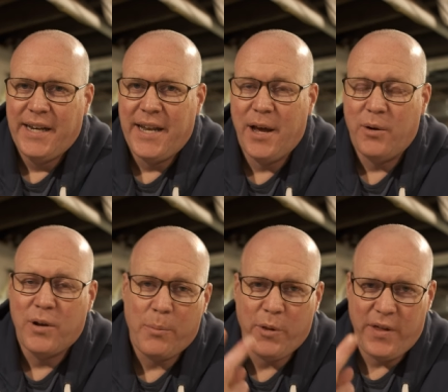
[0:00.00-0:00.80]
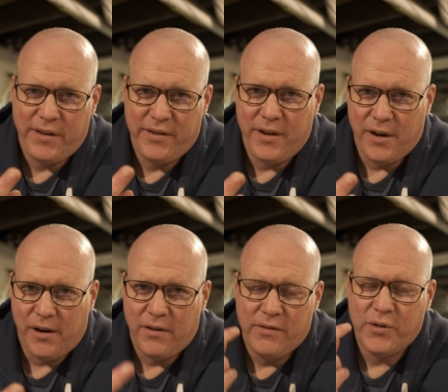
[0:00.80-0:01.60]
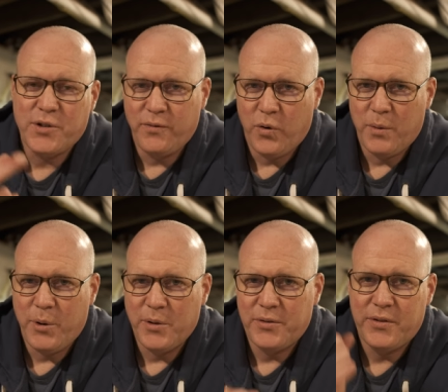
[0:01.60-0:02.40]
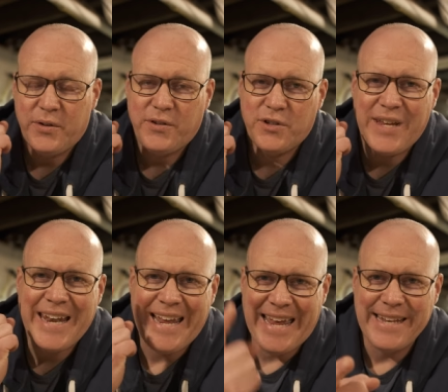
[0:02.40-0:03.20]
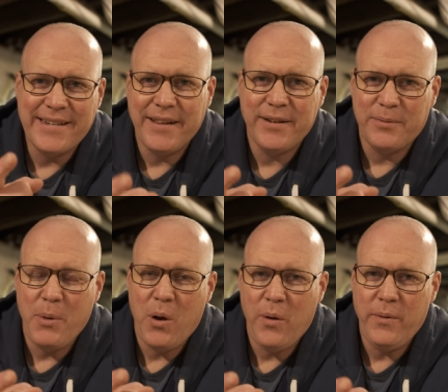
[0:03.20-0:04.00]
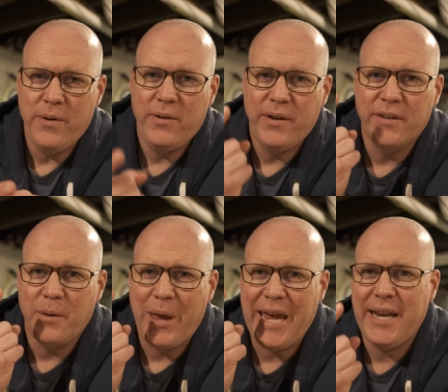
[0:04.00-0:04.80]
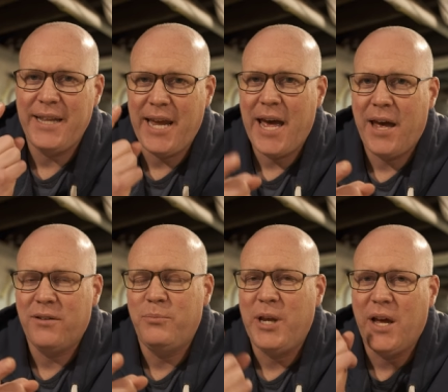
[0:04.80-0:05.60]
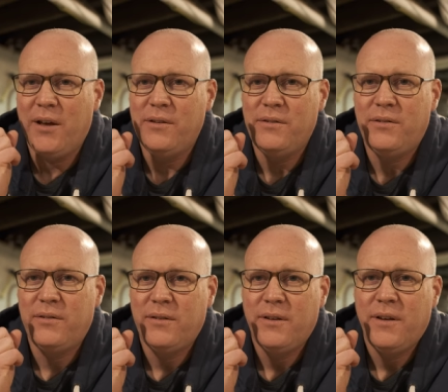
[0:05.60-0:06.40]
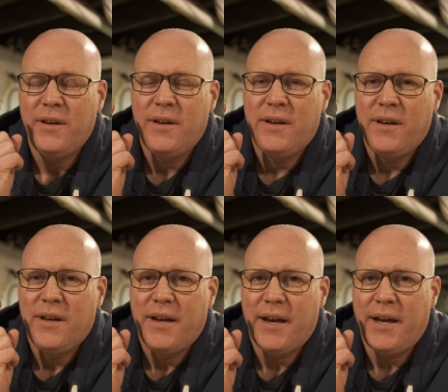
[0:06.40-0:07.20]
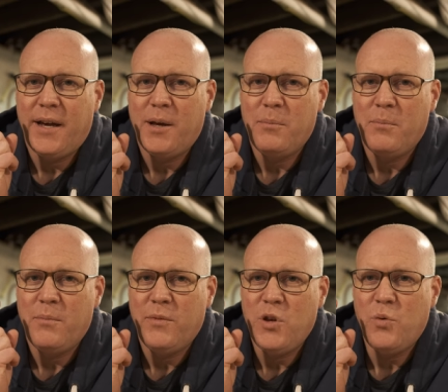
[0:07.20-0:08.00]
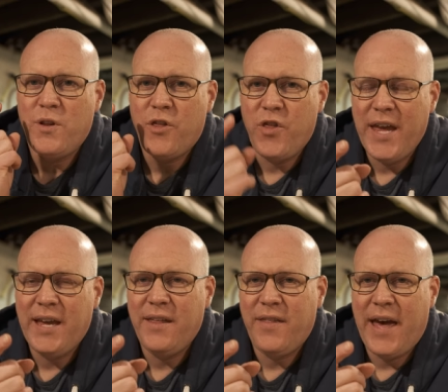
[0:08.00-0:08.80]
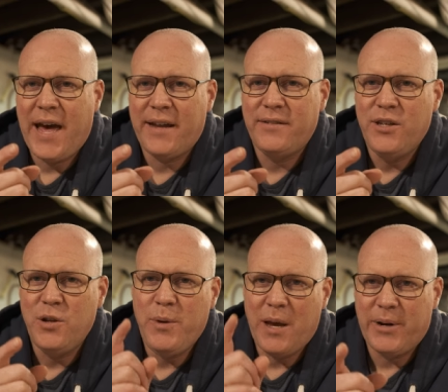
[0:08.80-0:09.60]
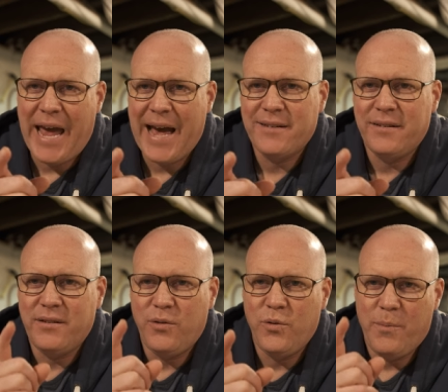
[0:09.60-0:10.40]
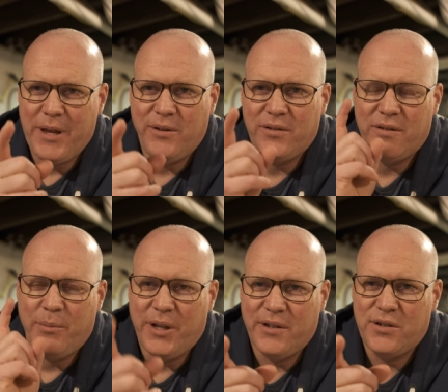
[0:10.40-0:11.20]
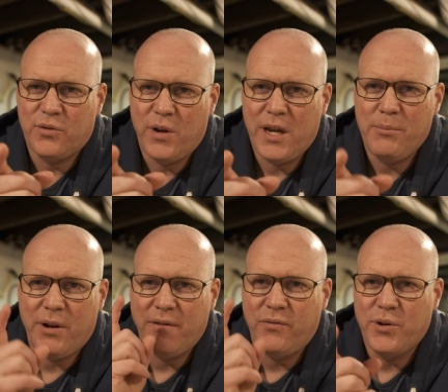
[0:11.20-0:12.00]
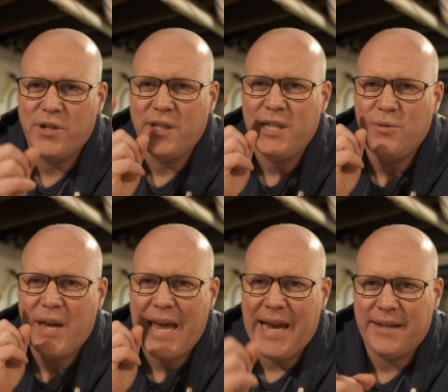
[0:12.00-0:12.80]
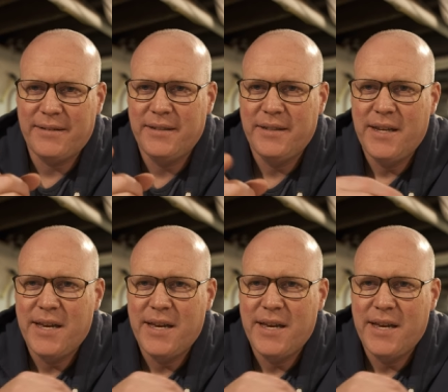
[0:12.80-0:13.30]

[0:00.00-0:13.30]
Now, a couple things here. First and foremost, just getting into this mode is a pain in the ass because um, you would think that you'd be able to access it through the menu system on the screen, but unfortunately you can't.